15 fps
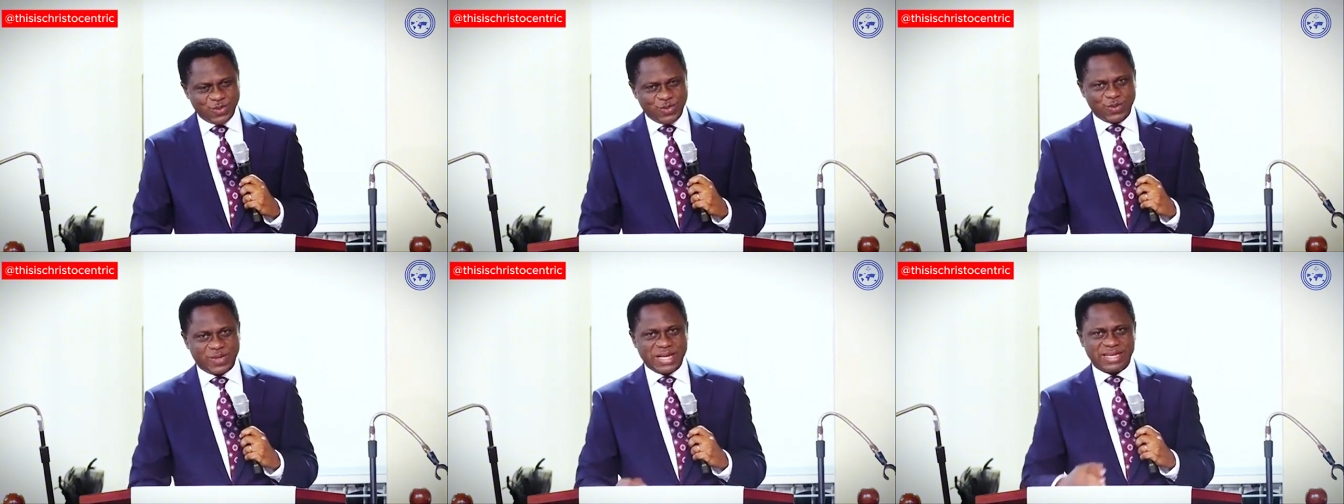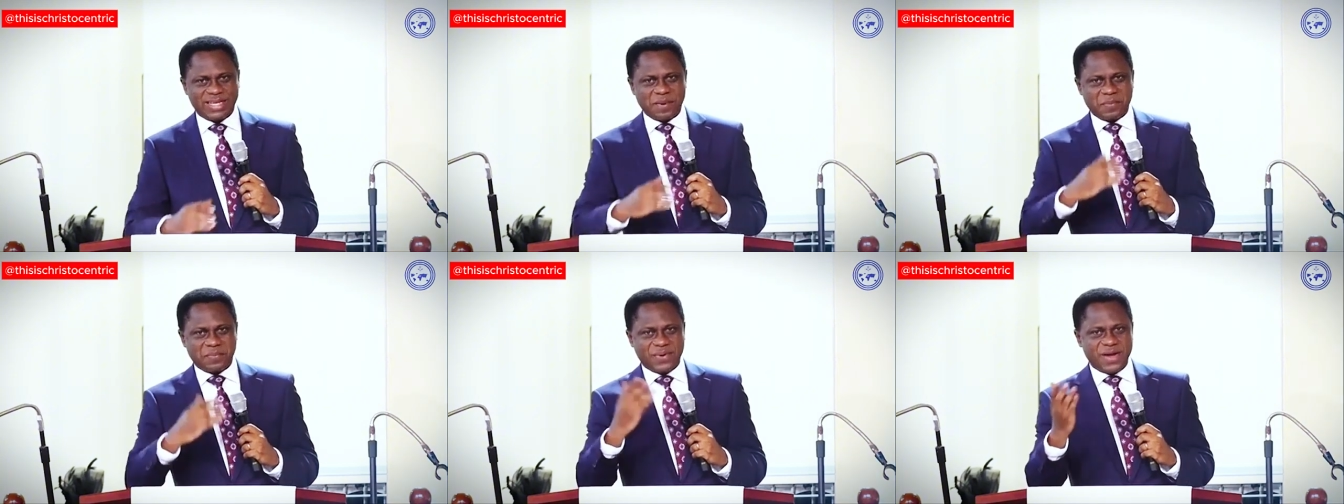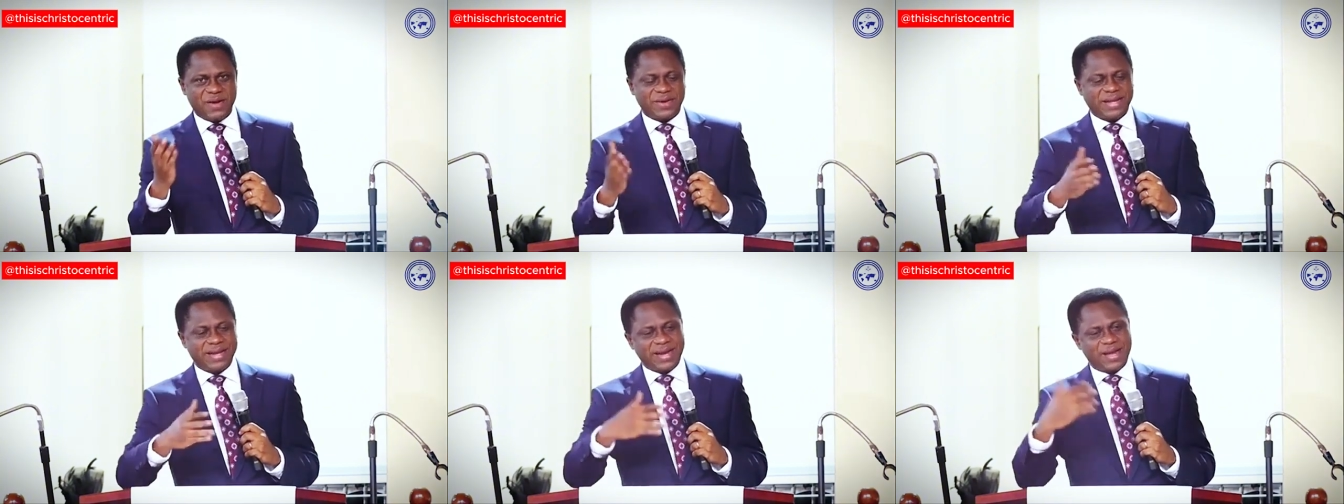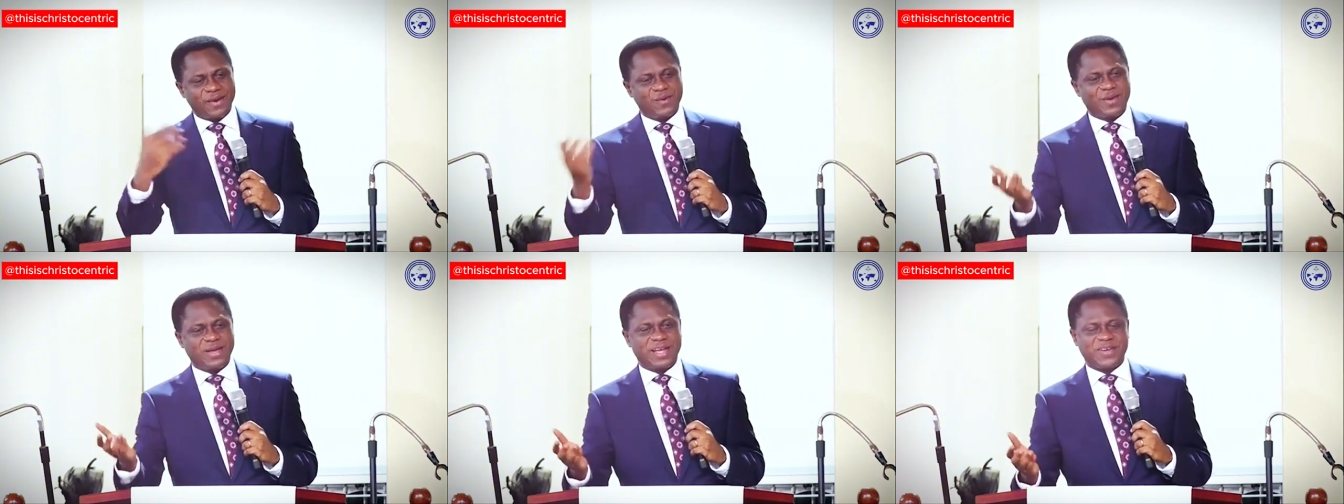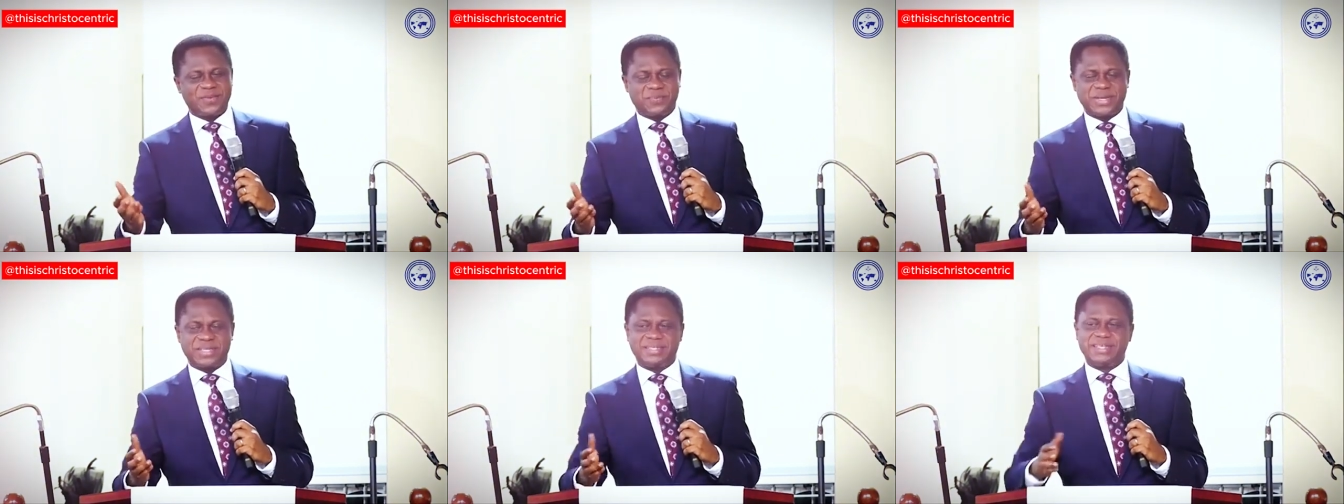look at a proud and
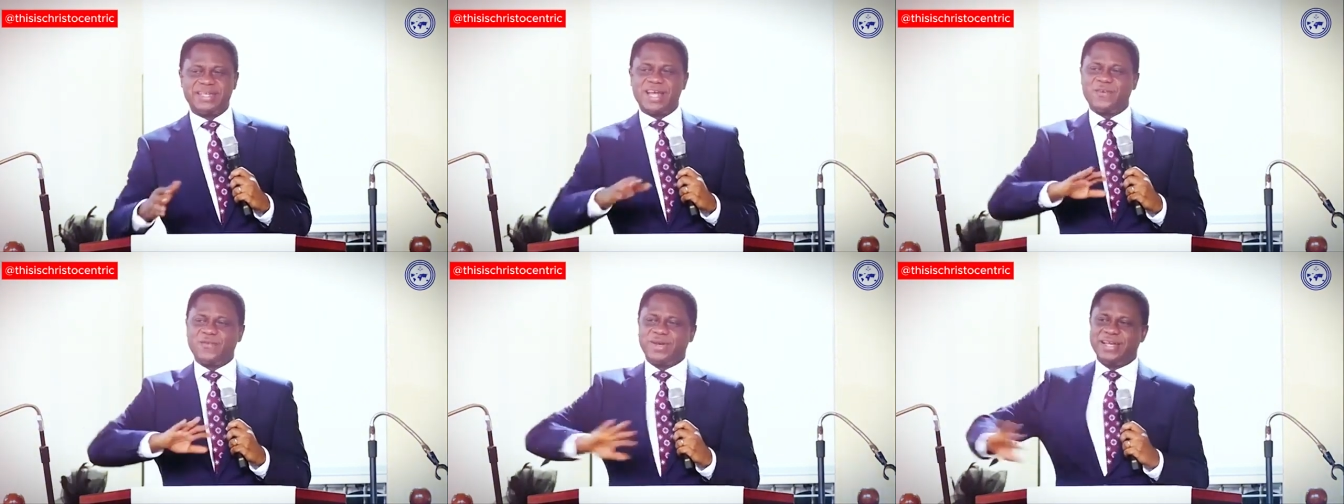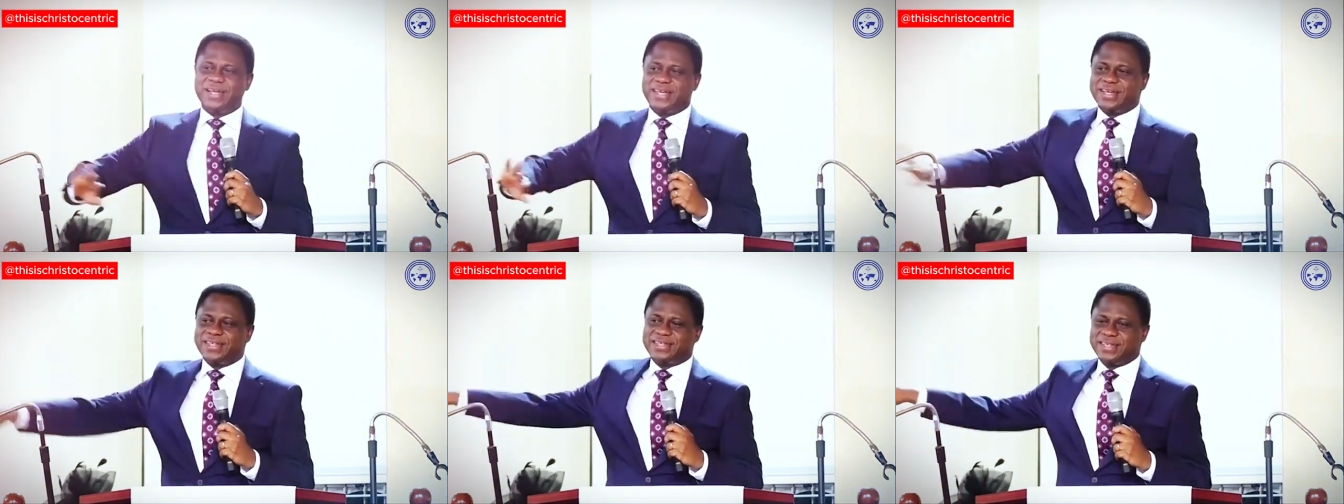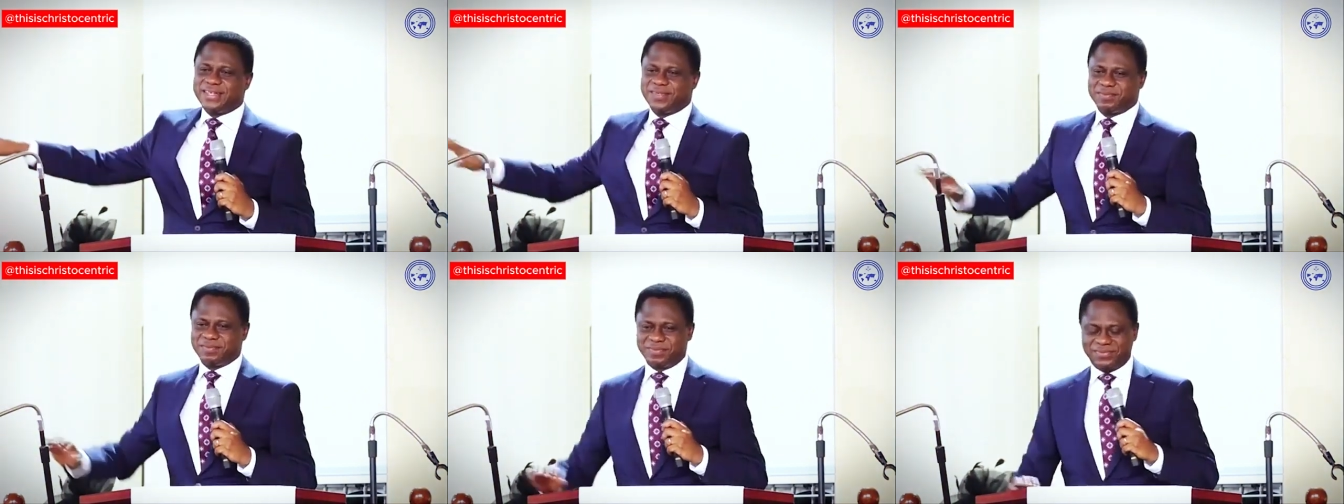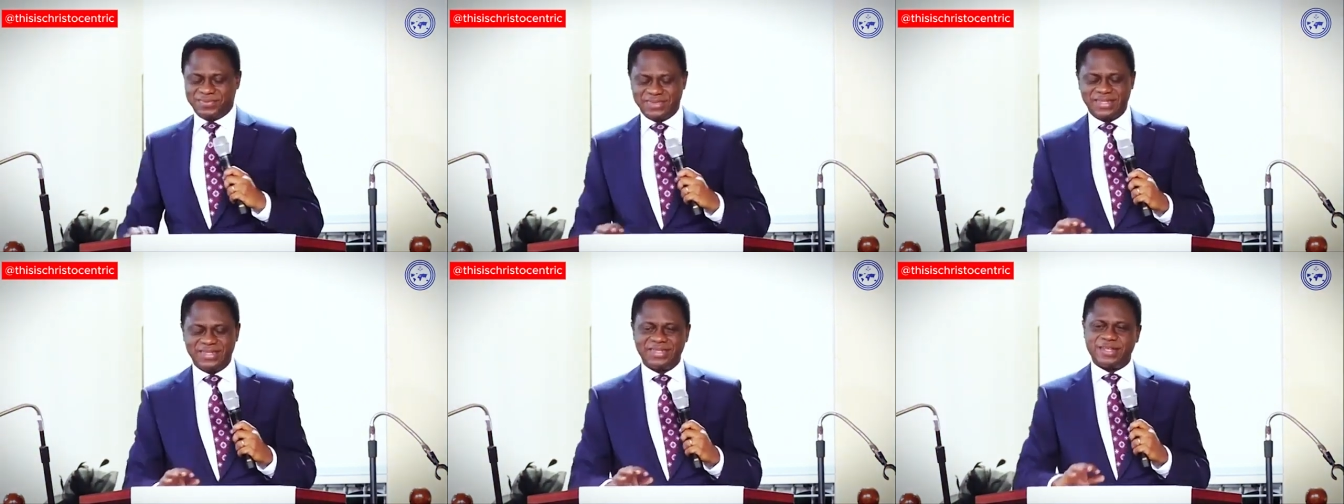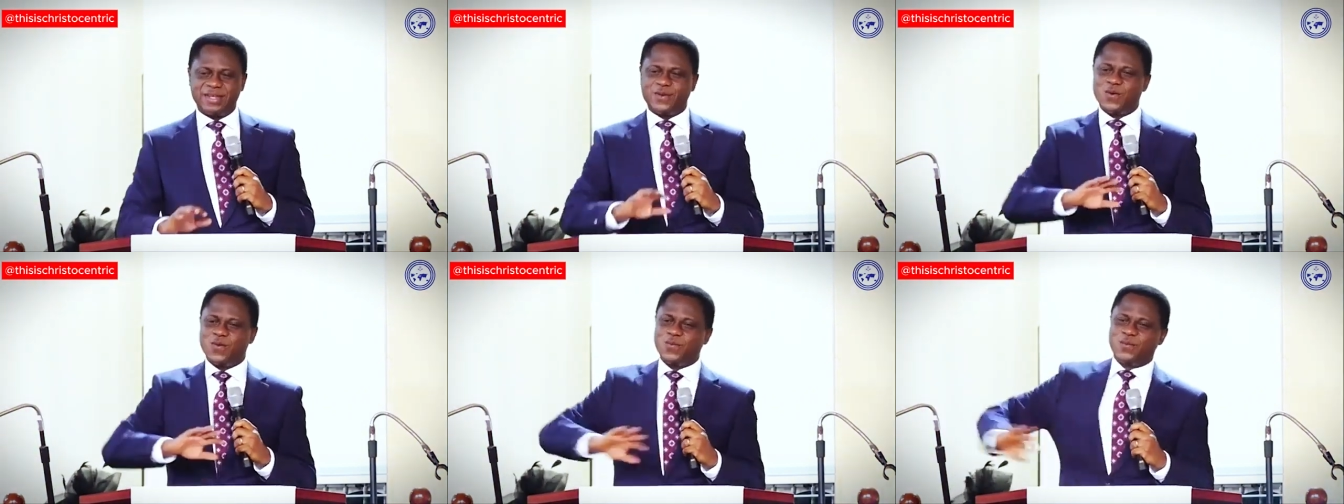arrogant person. They are relegating him. They
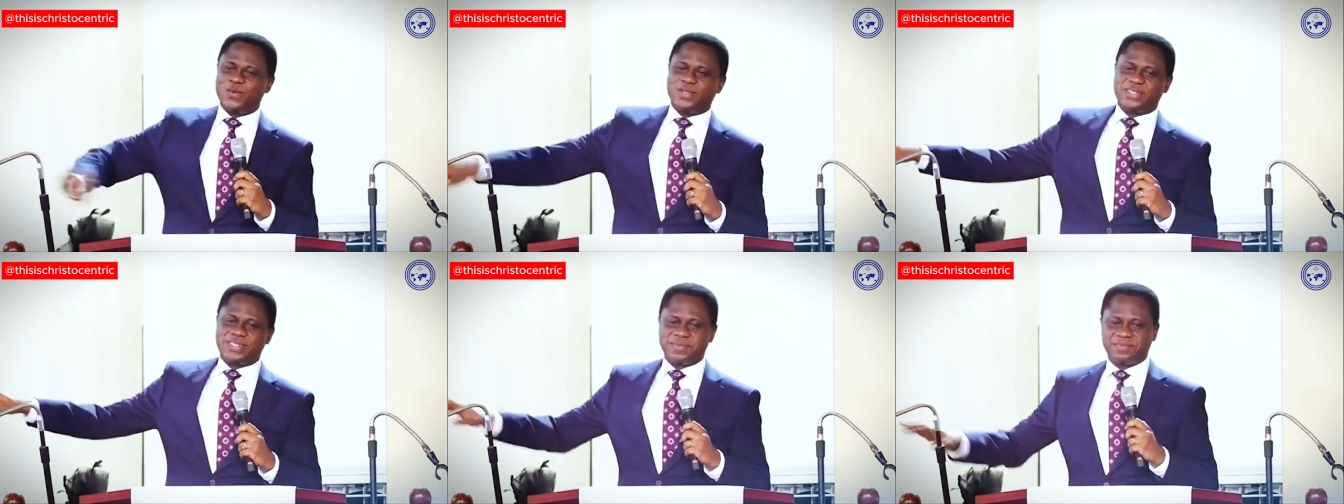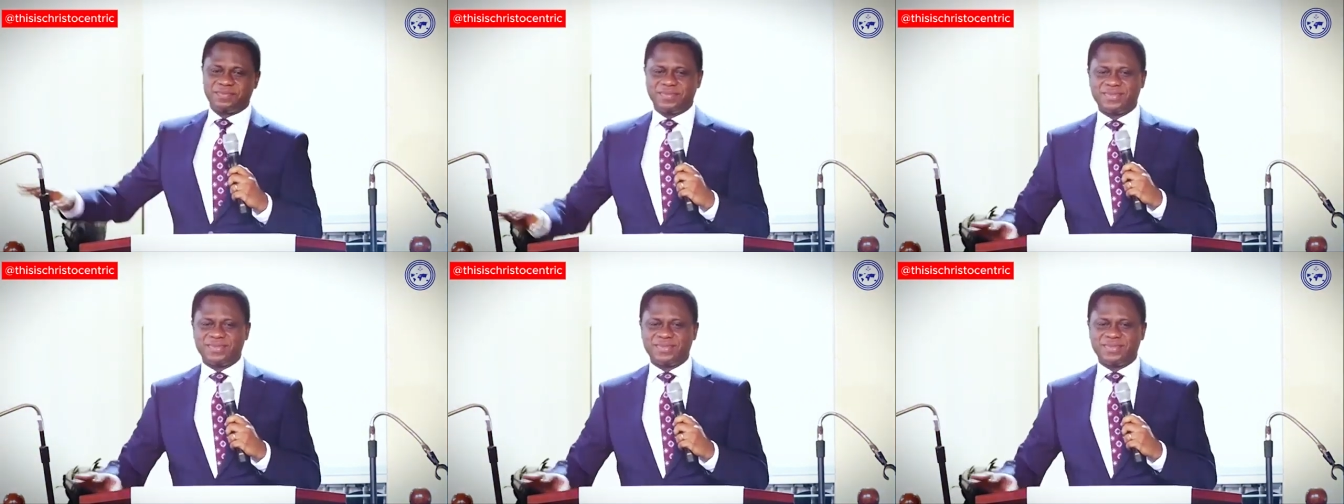don't want him.